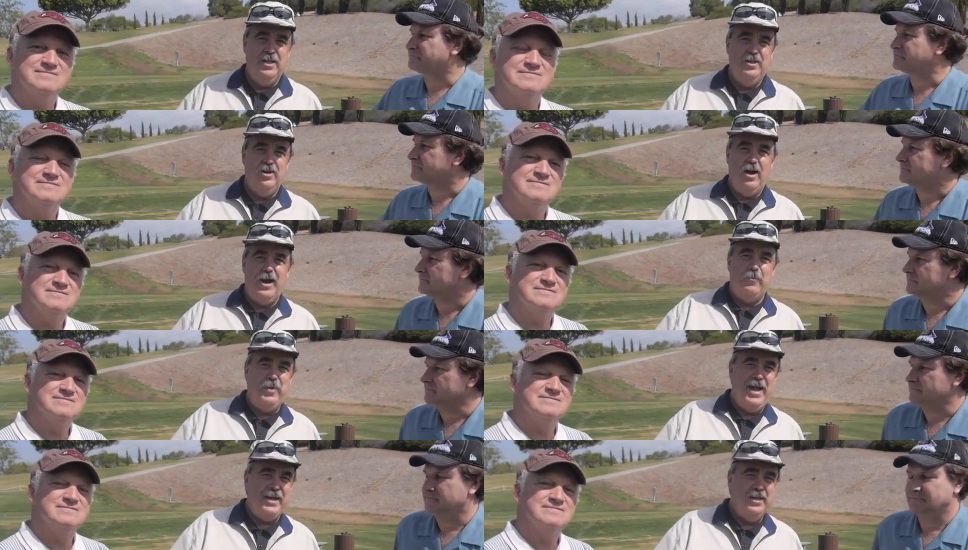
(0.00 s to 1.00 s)
Speaker 1: in your hire
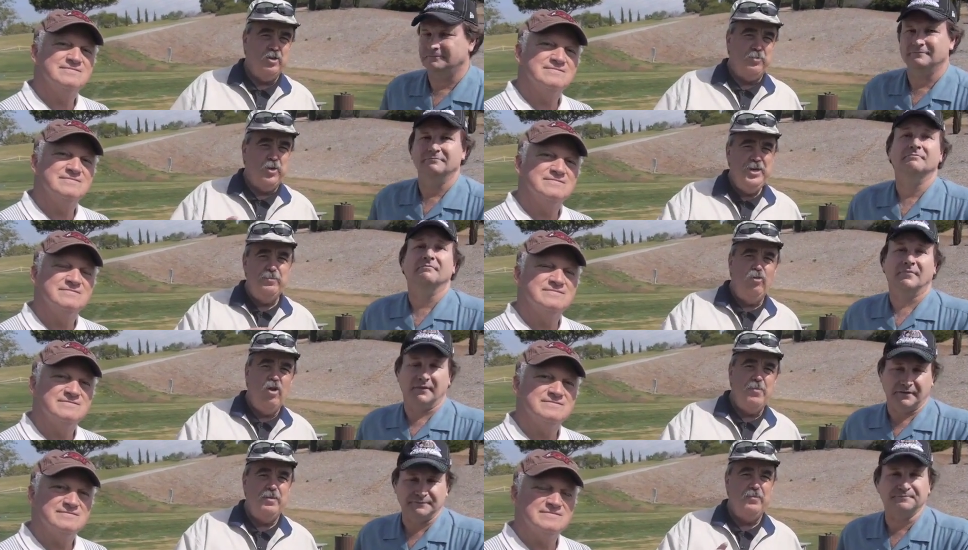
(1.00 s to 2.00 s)
package or
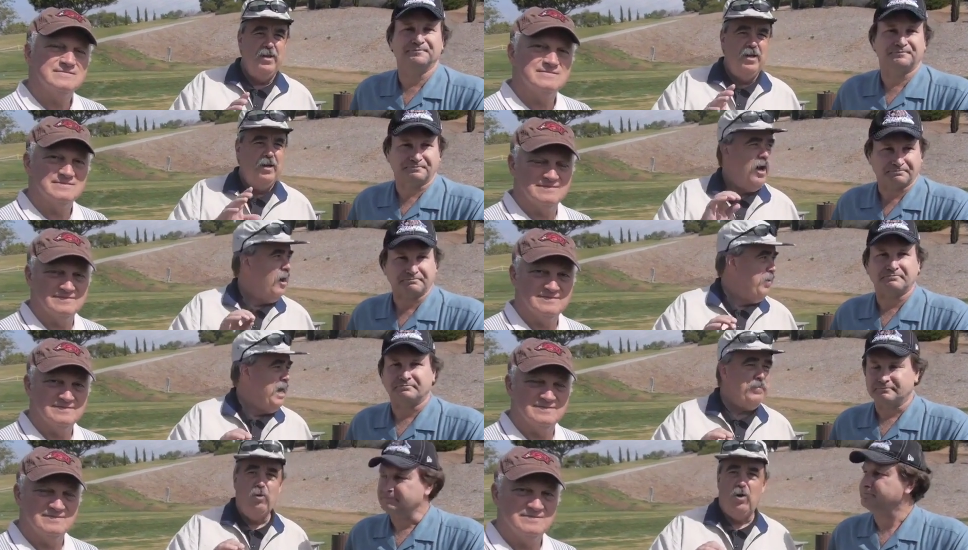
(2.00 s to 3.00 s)
pre-employment uh,
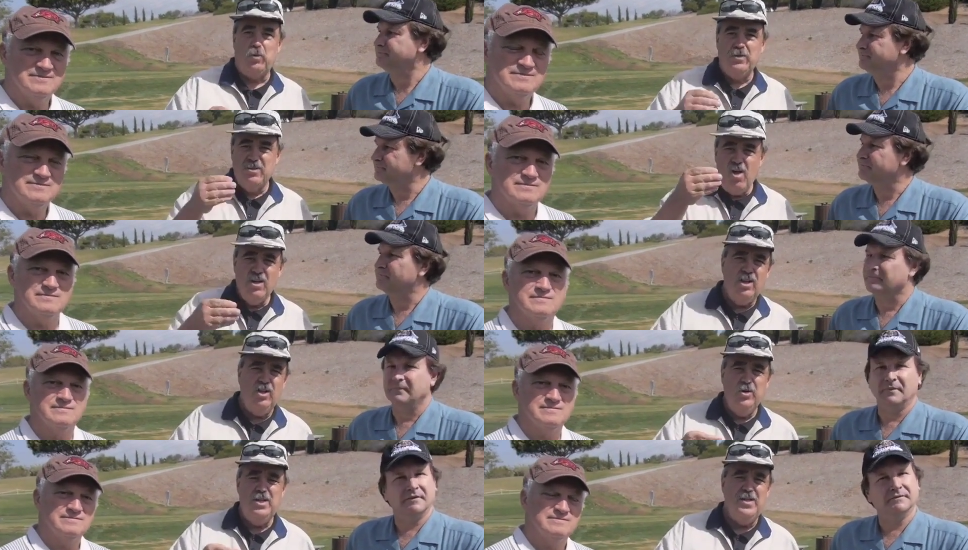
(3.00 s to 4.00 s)
paperwork? What's all
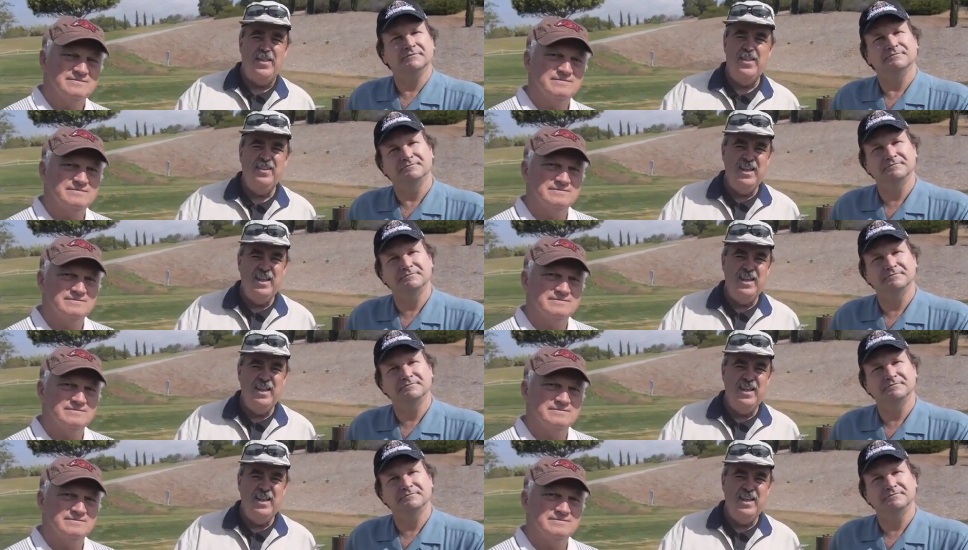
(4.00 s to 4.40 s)
included in that? And,